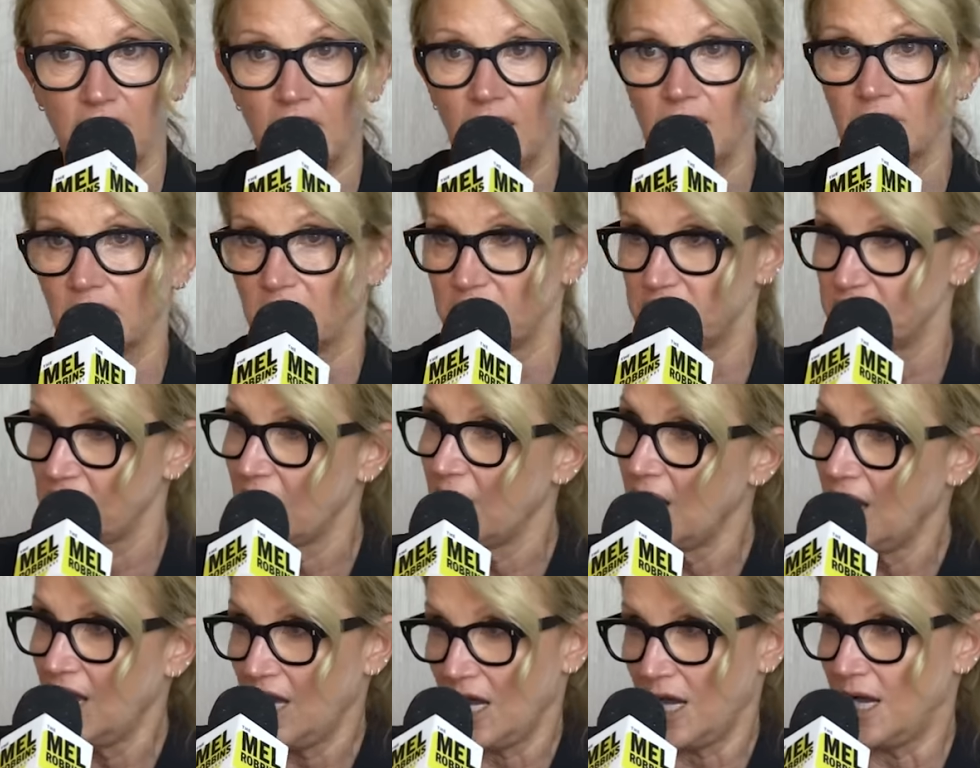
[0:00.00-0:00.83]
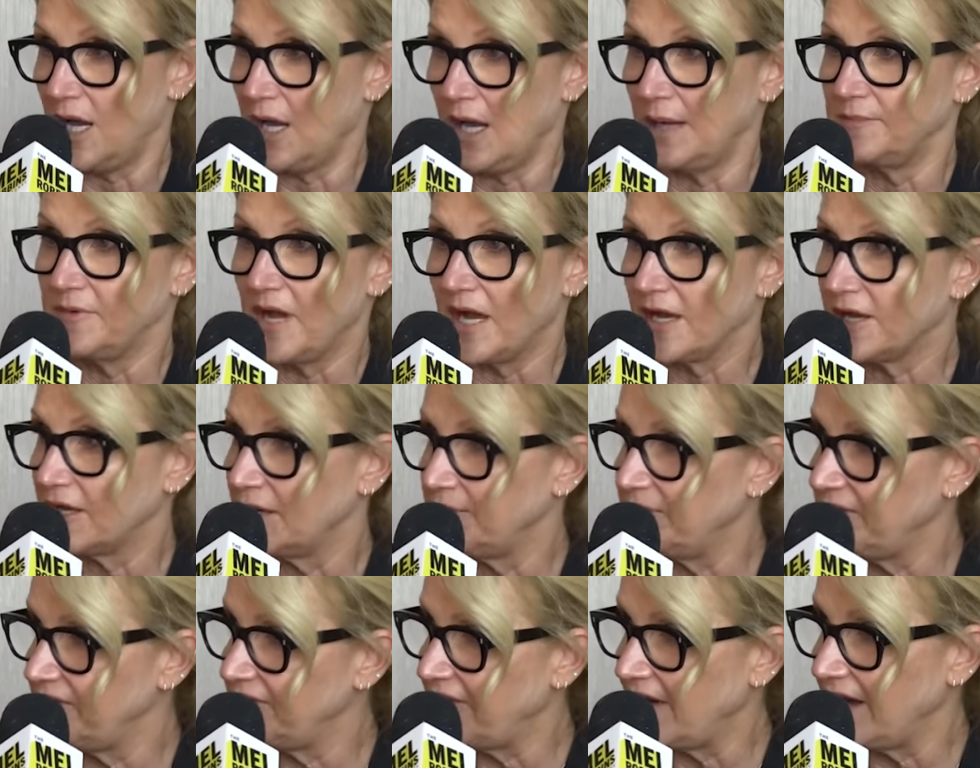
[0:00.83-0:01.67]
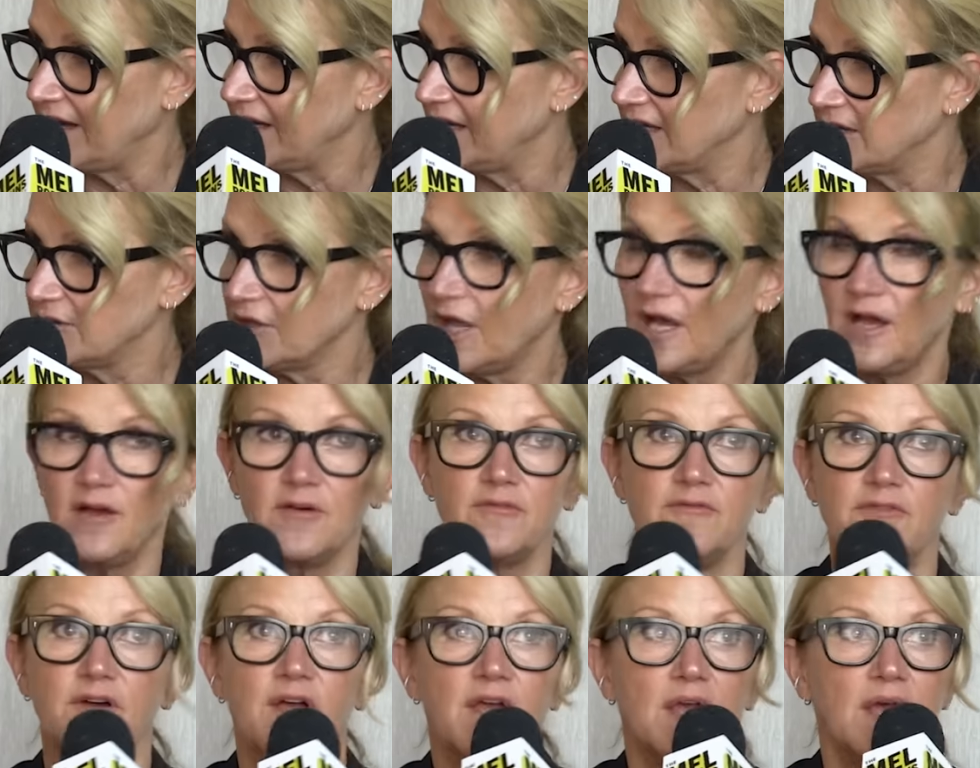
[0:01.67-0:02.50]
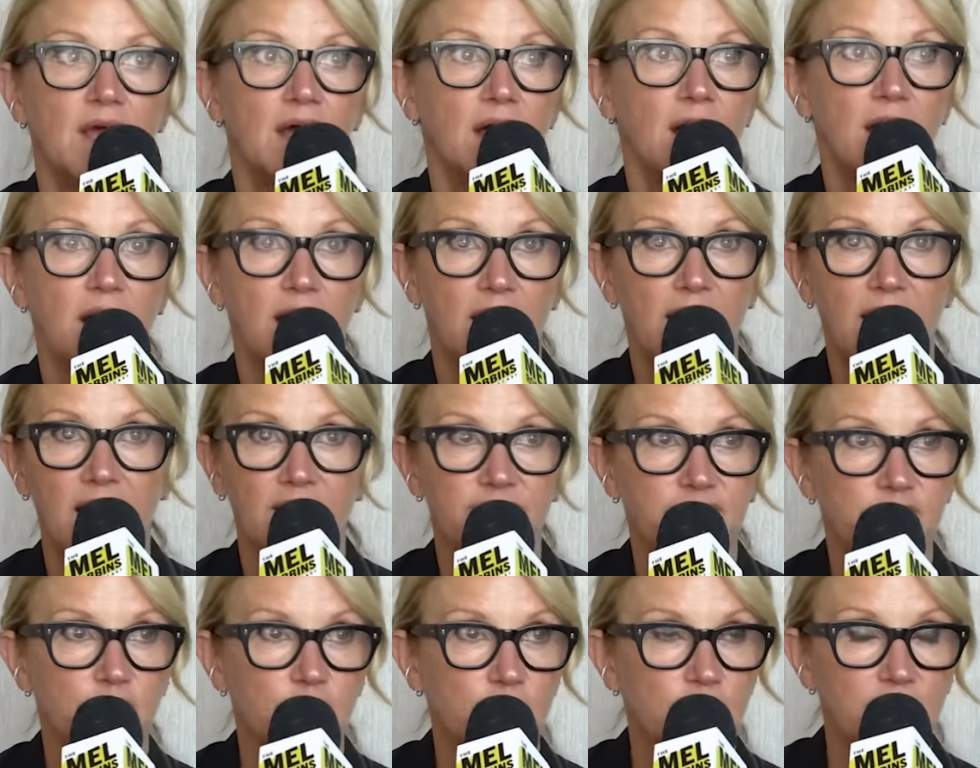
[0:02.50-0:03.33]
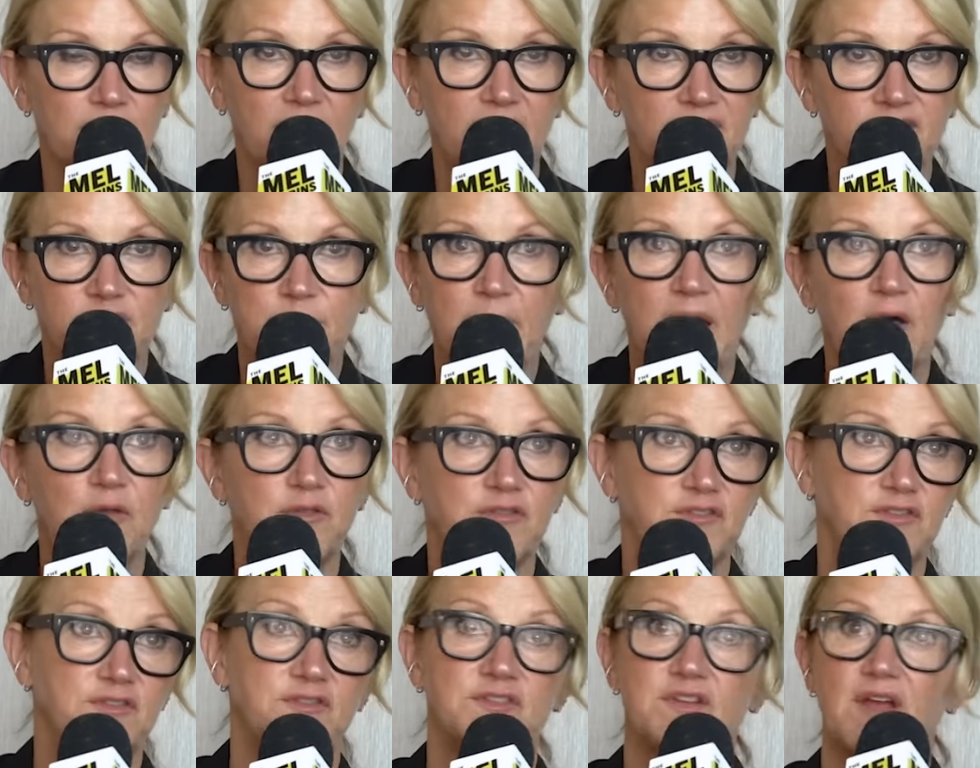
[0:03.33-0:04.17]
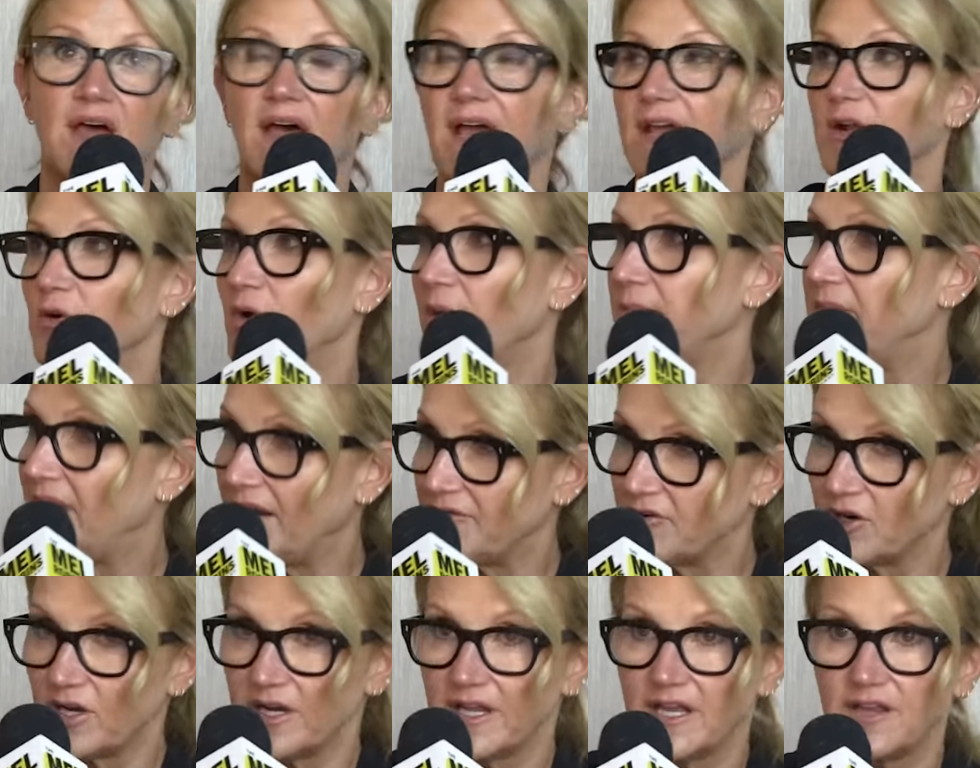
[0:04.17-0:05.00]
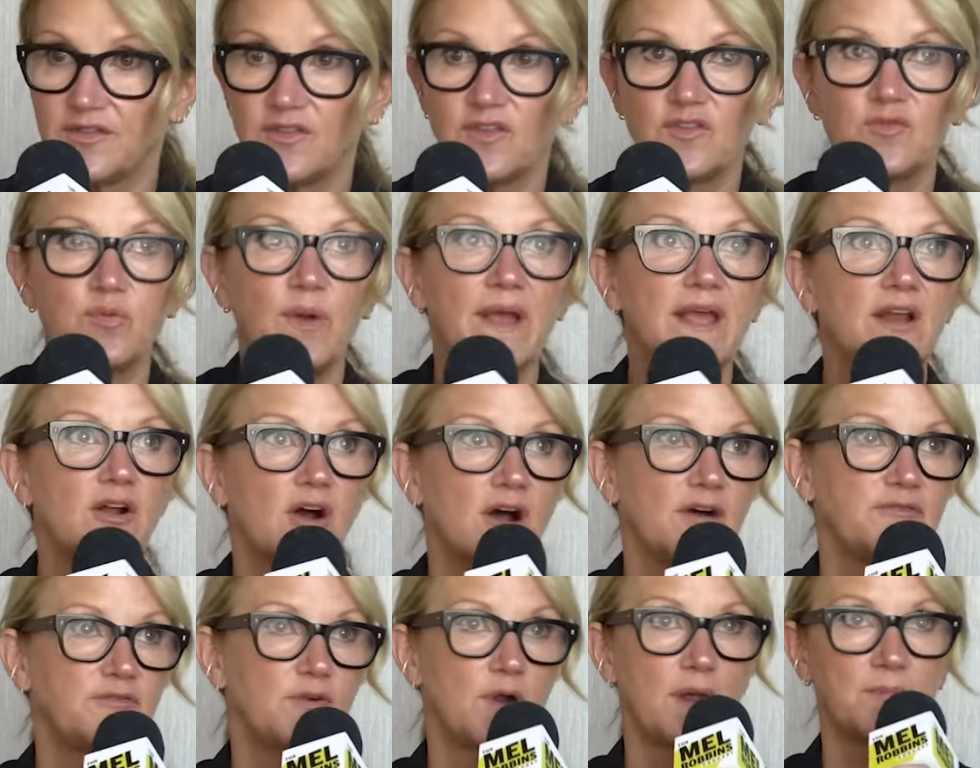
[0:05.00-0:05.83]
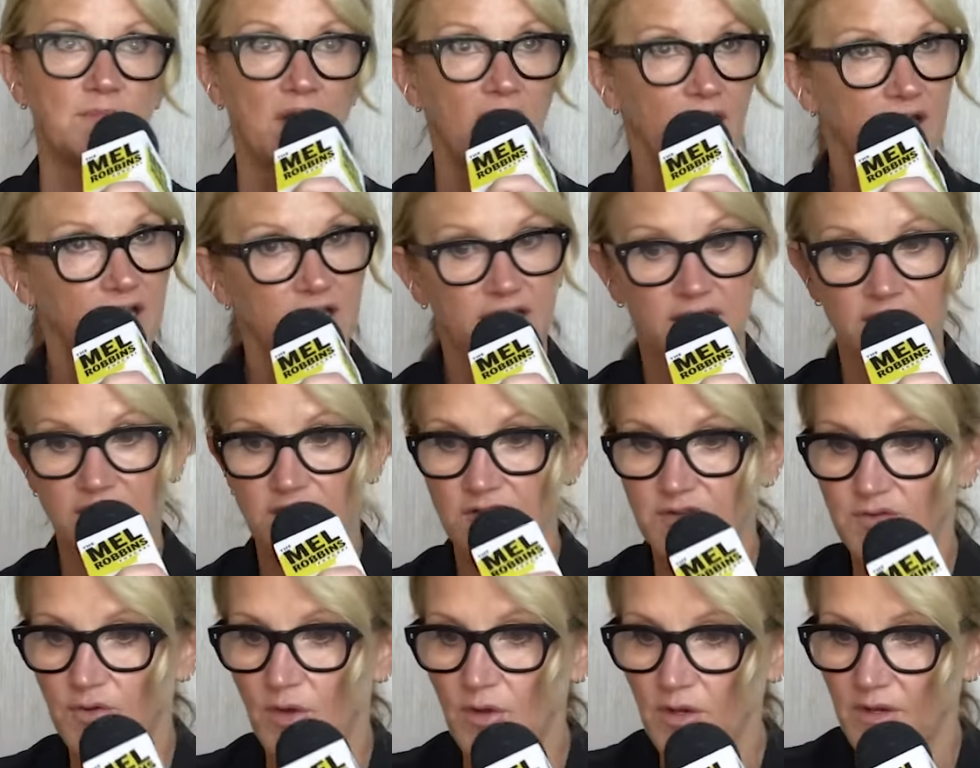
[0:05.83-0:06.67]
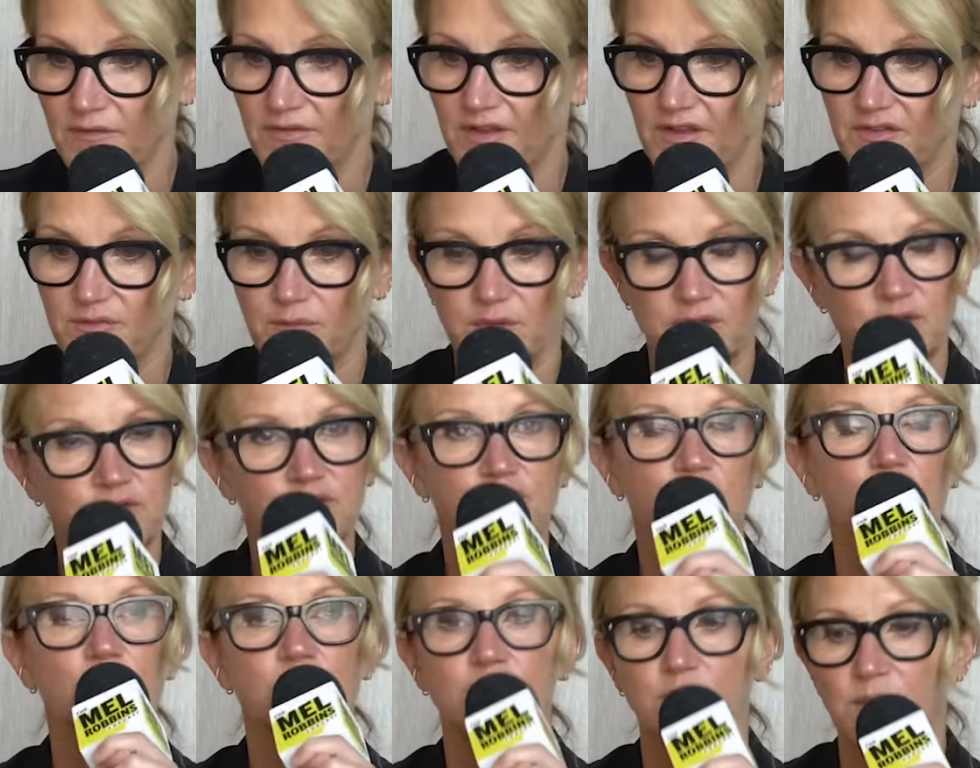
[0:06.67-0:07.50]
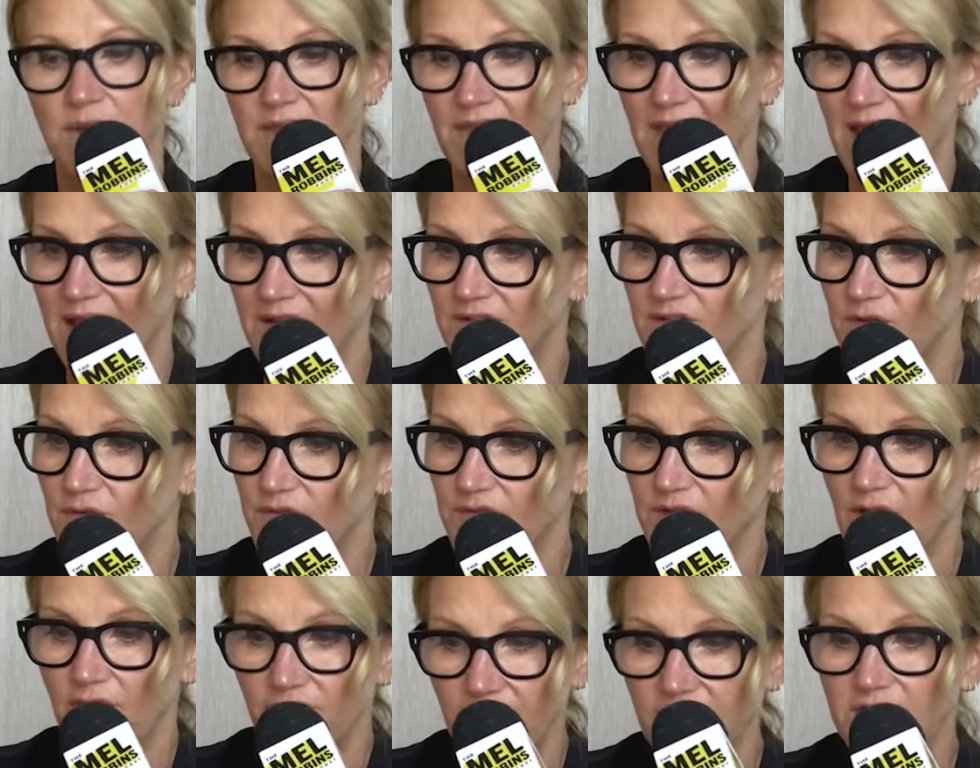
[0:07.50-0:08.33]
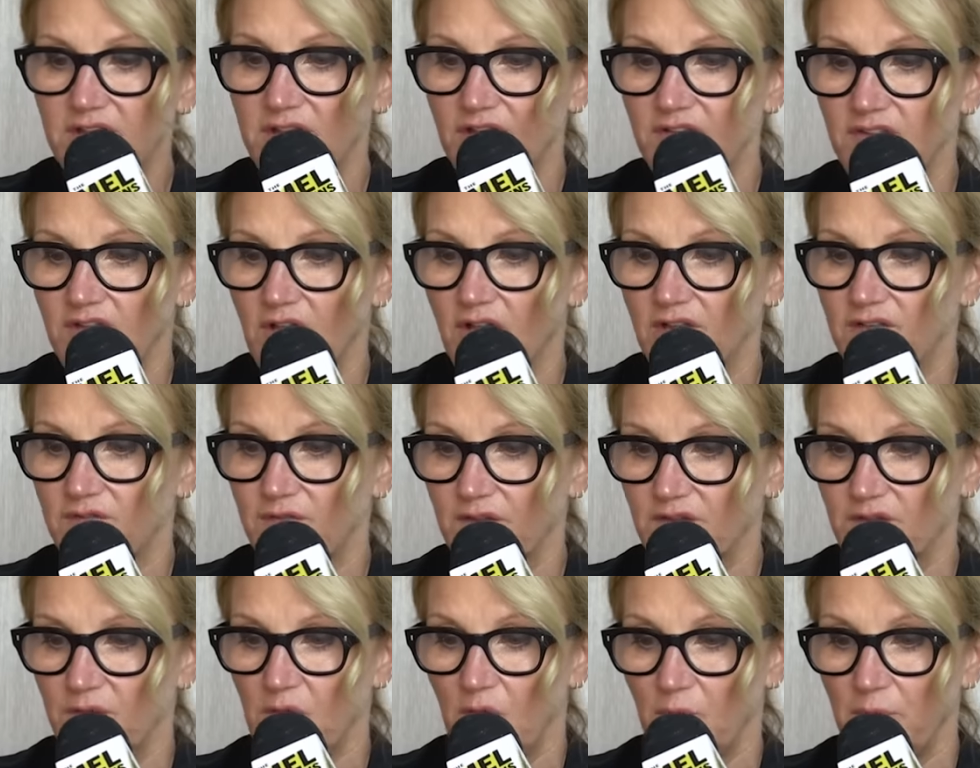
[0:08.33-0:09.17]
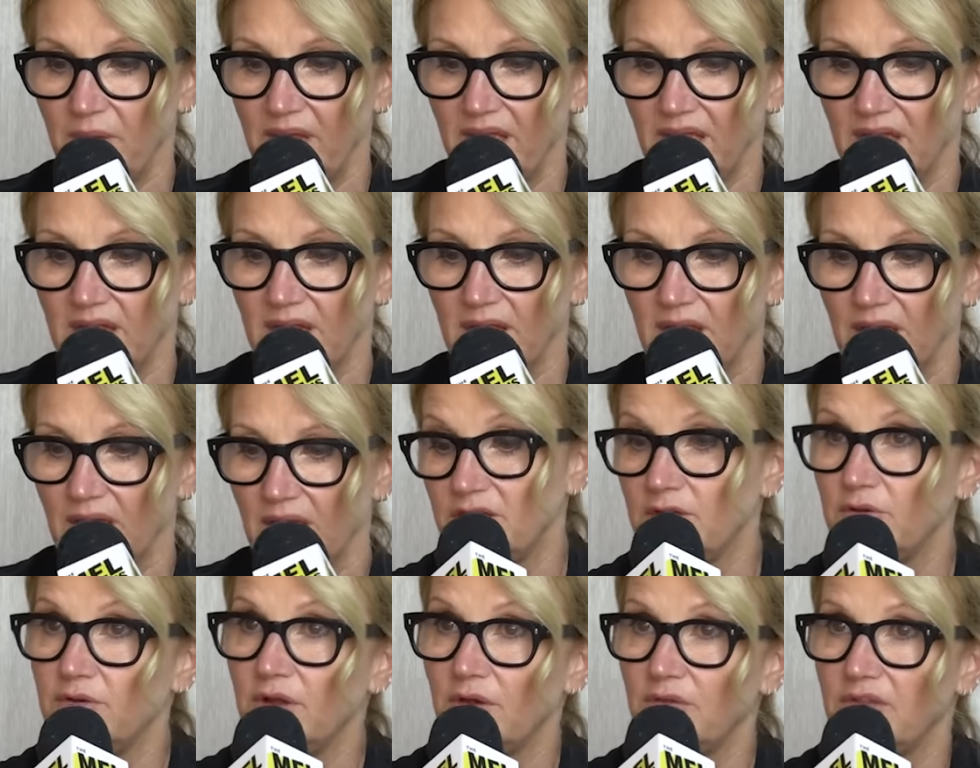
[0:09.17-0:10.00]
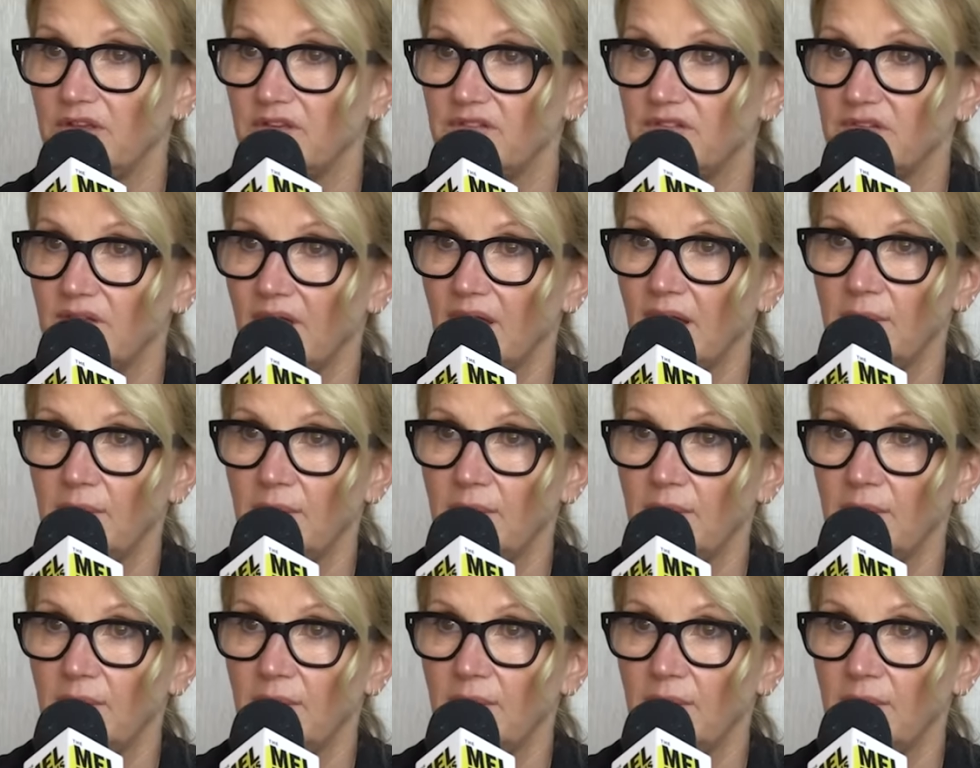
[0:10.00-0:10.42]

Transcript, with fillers: college, I'm not going to be finding love after my spouse has died, or I'm never going to get this weight off, or I'm not going to get control of this. When you start doing that to yourself, it does cause physical pain. And you know this.